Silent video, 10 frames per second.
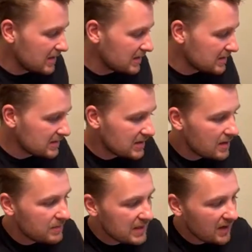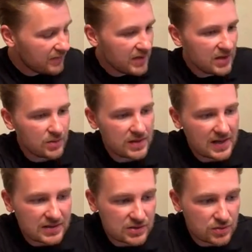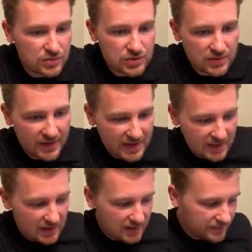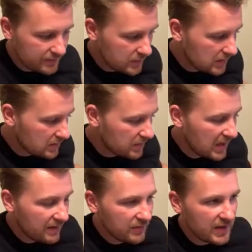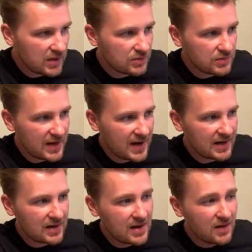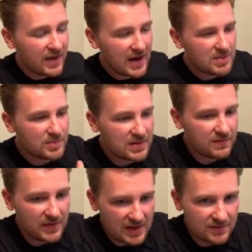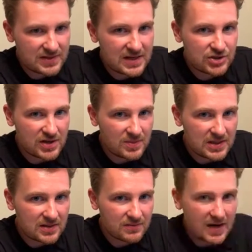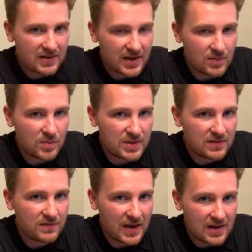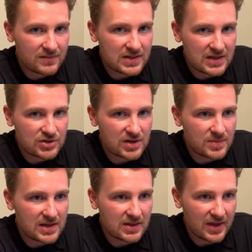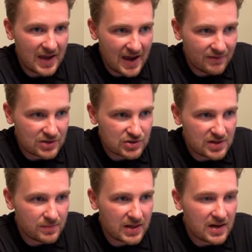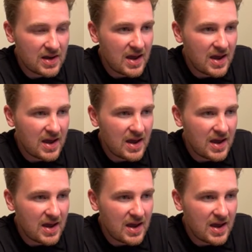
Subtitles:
is be careful that you are not too be careful that you do not like. I'm a big fan of daydreaming, right? Like I'm a big fan of daydreaming and like having a dream, but